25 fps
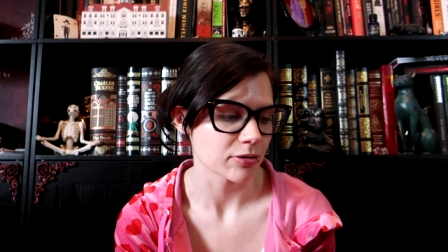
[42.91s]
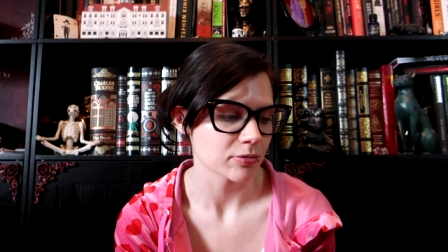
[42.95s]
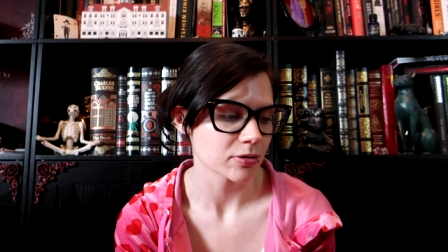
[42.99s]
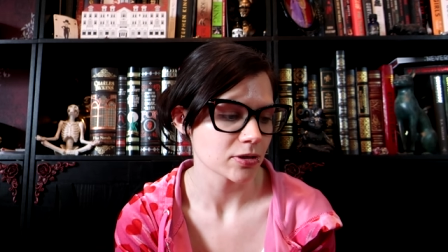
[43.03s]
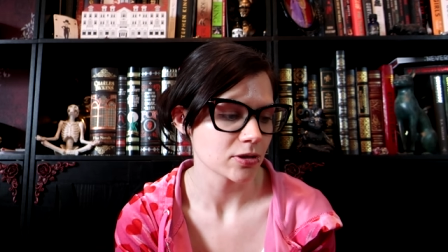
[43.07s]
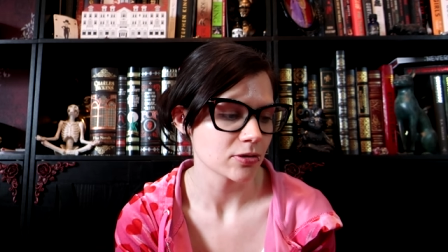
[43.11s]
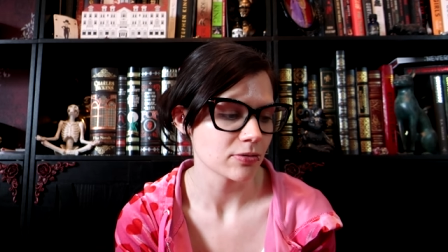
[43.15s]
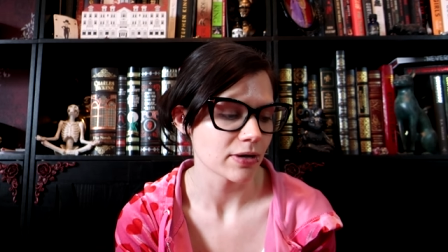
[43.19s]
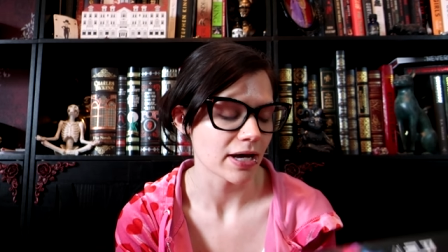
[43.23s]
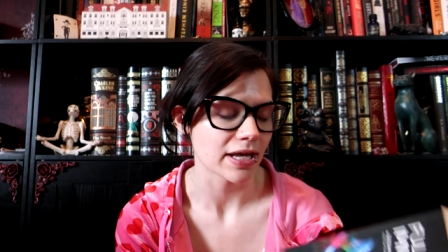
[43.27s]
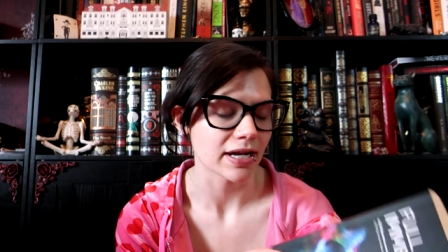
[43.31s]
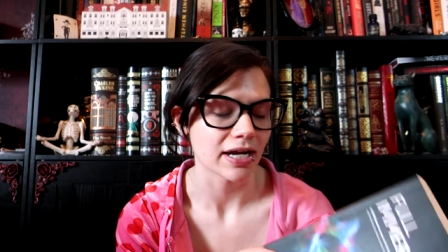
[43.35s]

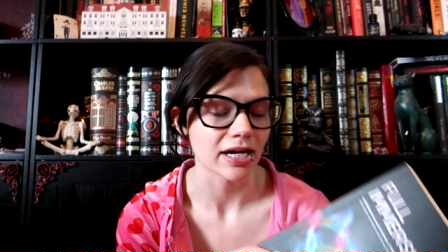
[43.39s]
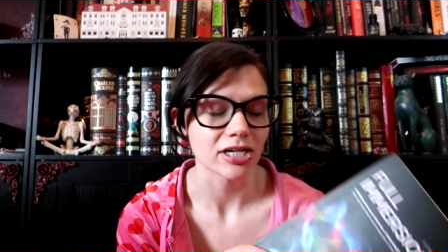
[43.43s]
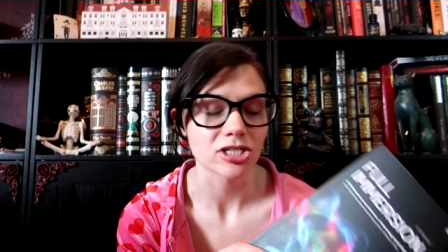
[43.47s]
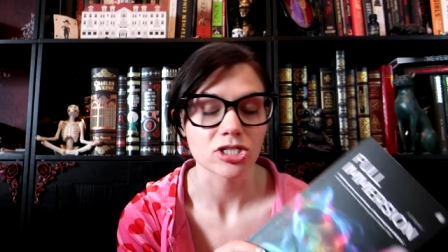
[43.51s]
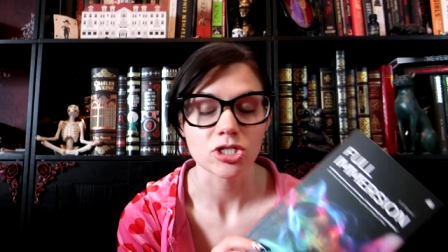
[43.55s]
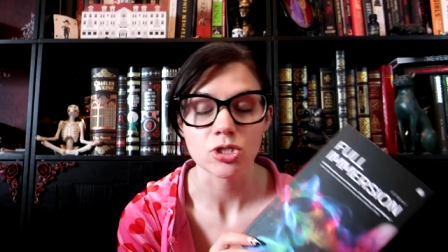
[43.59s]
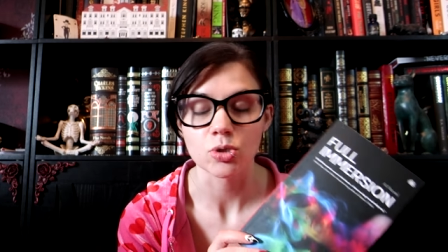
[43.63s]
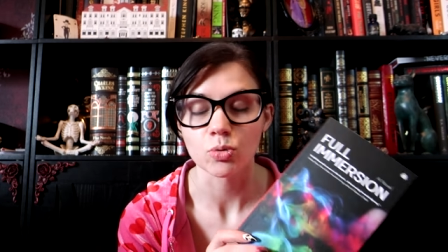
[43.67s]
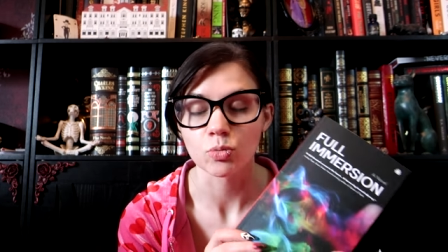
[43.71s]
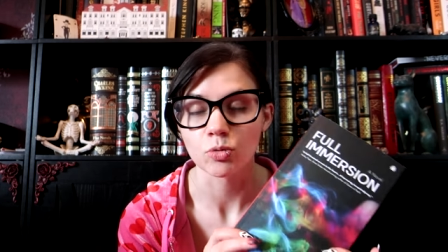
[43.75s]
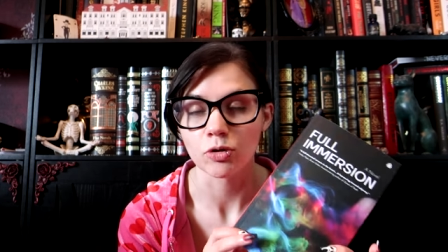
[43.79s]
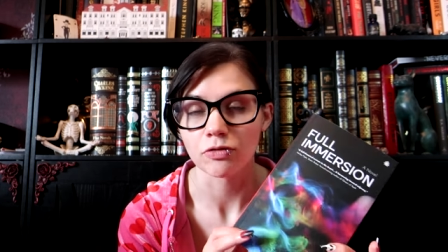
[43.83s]
through and I
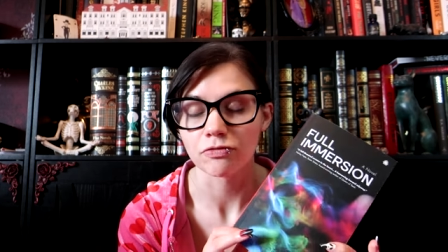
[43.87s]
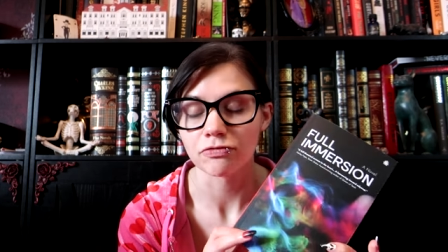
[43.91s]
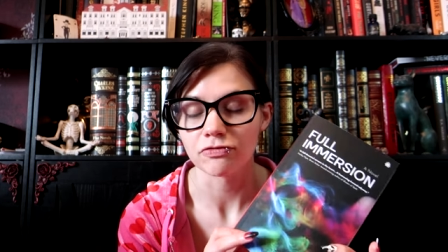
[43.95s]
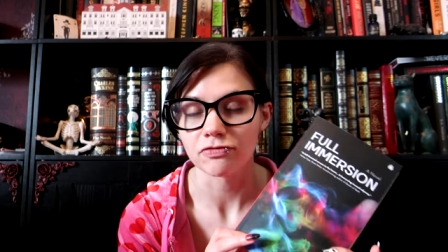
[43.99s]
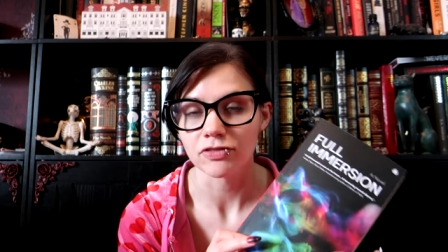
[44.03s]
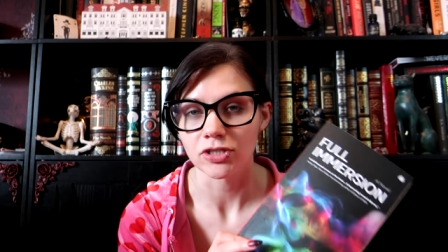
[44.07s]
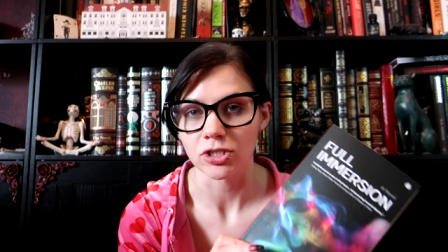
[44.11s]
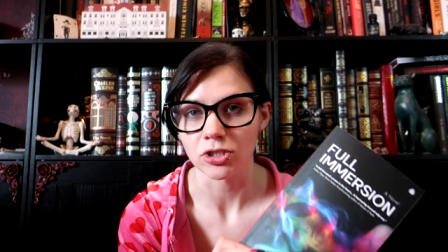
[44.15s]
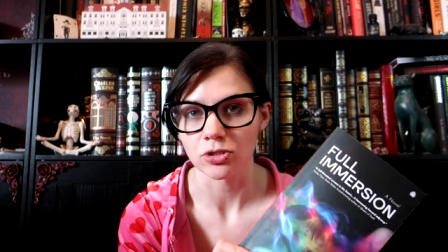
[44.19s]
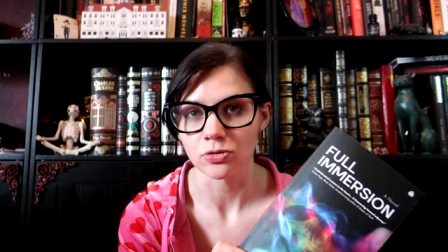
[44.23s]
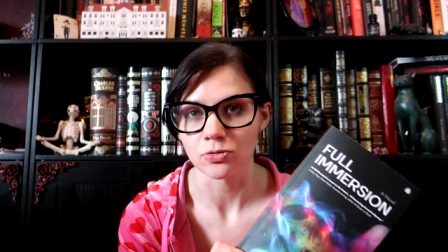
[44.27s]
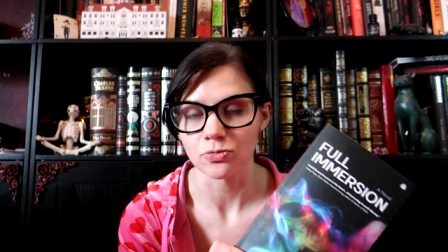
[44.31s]
just
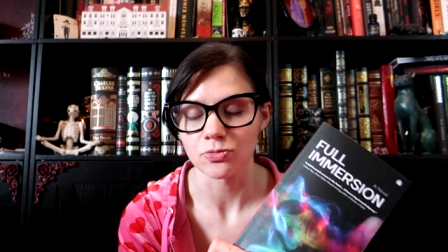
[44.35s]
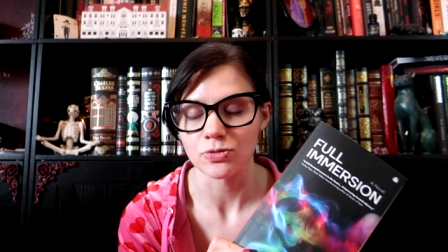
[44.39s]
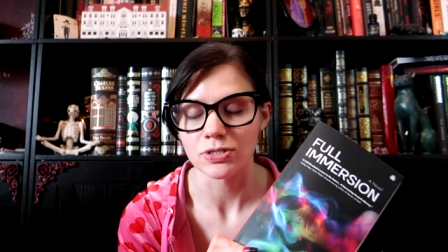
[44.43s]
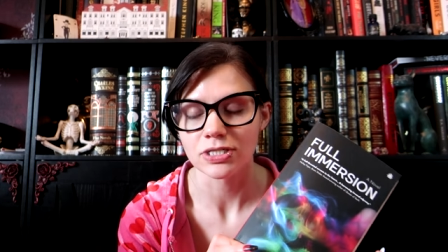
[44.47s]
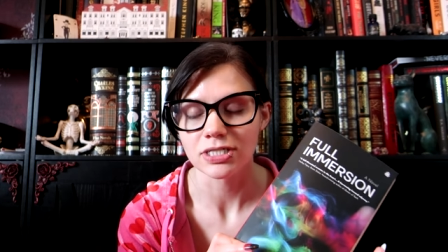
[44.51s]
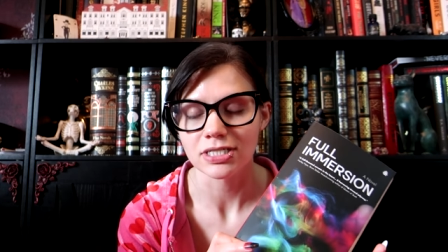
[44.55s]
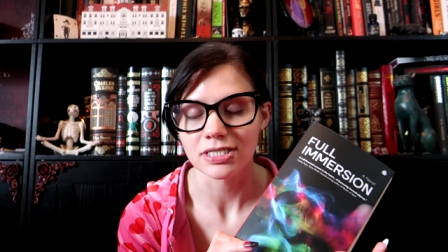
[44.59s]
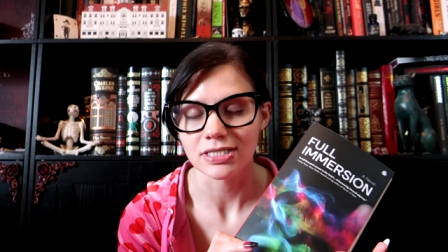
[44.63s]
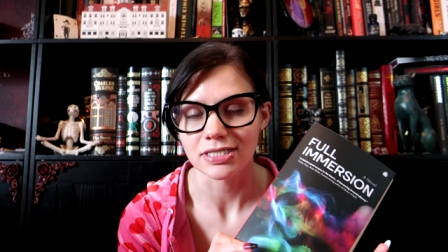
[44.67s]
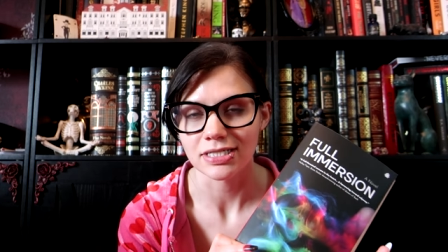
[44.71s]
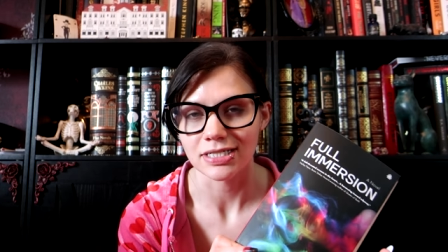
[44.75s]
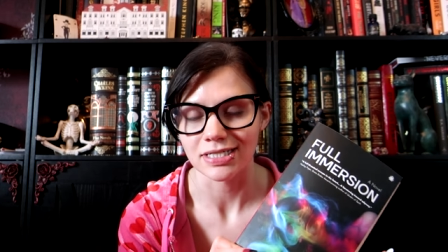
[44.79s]

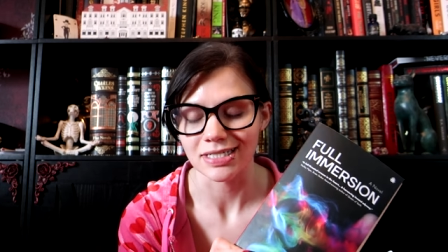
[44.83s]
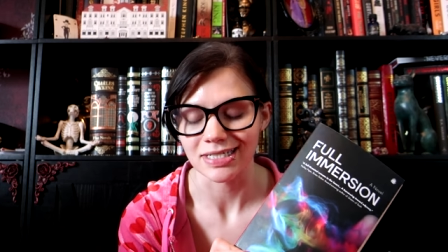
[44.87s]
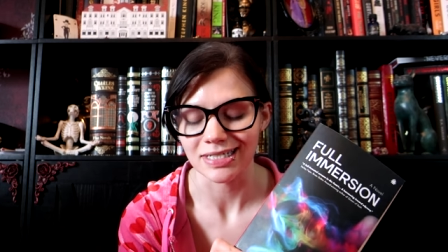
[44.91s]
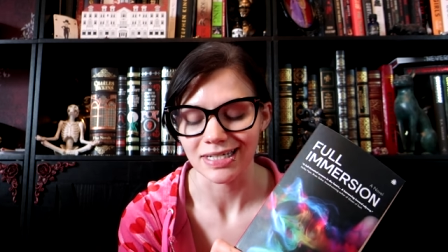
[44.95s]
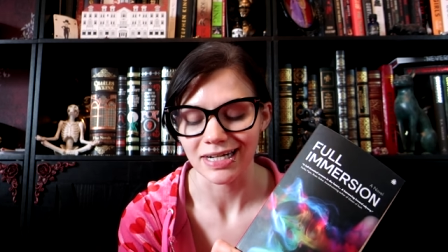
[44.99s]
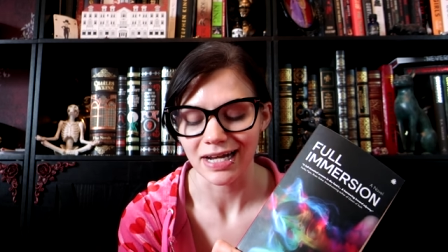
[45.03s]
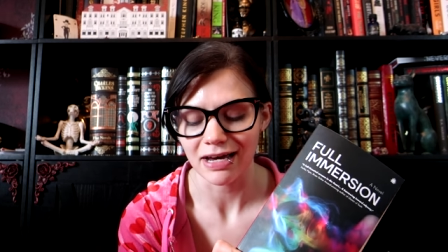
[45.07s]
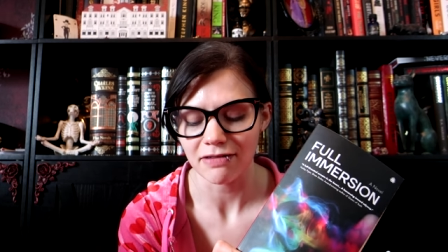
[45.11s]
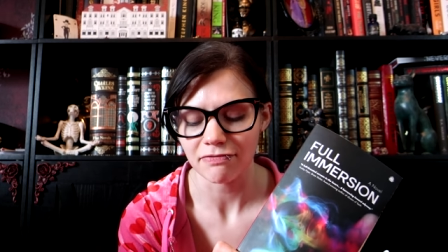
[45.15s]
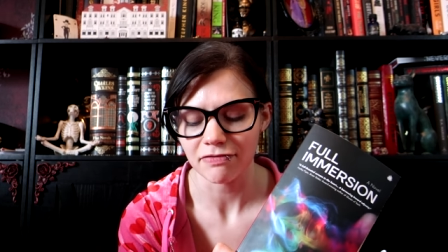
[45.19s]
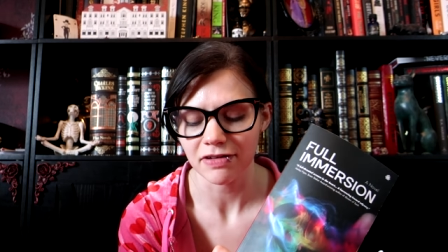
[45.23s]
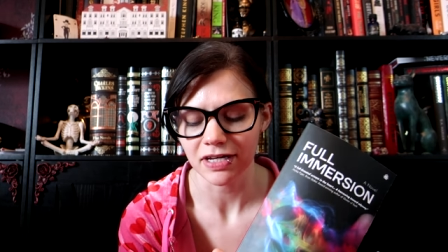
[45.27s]
refused to
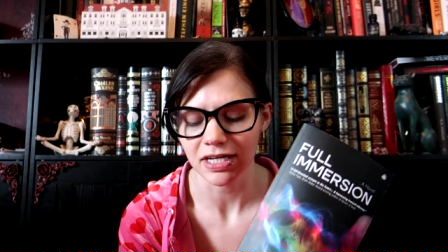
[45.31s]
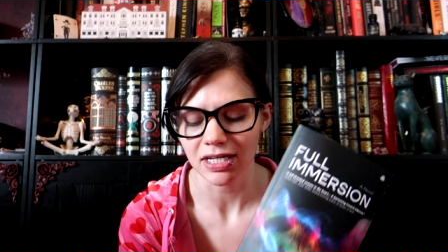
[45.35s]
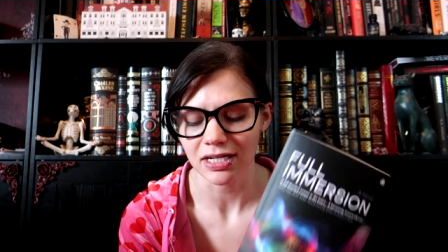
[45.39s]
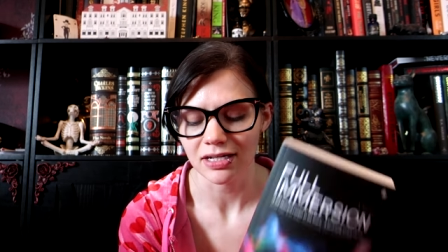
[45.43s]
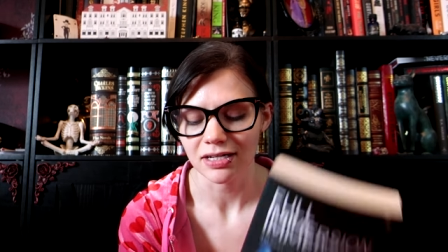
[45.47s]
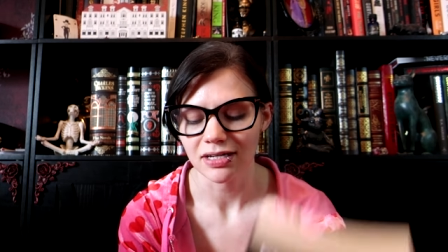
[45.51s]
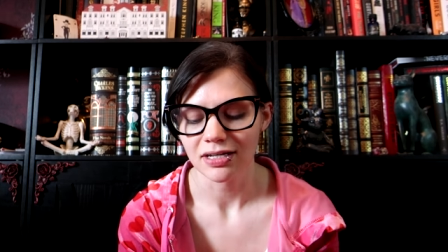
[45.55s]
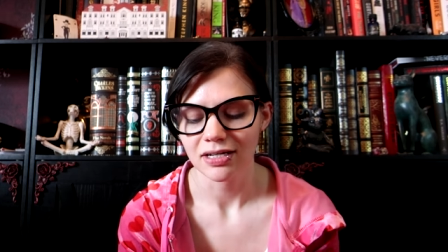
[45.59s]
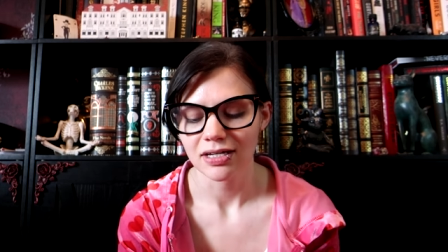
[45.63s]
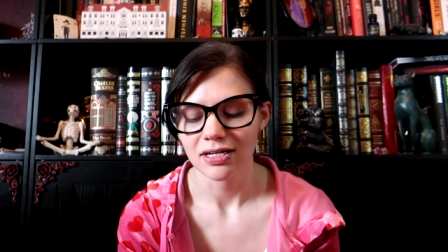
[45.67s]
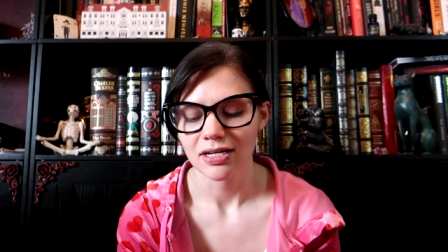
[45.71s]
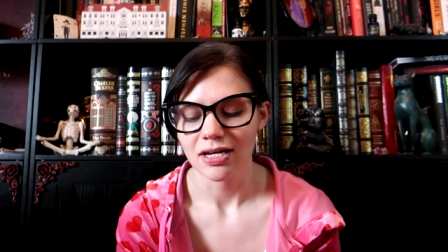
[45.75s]
DNF it.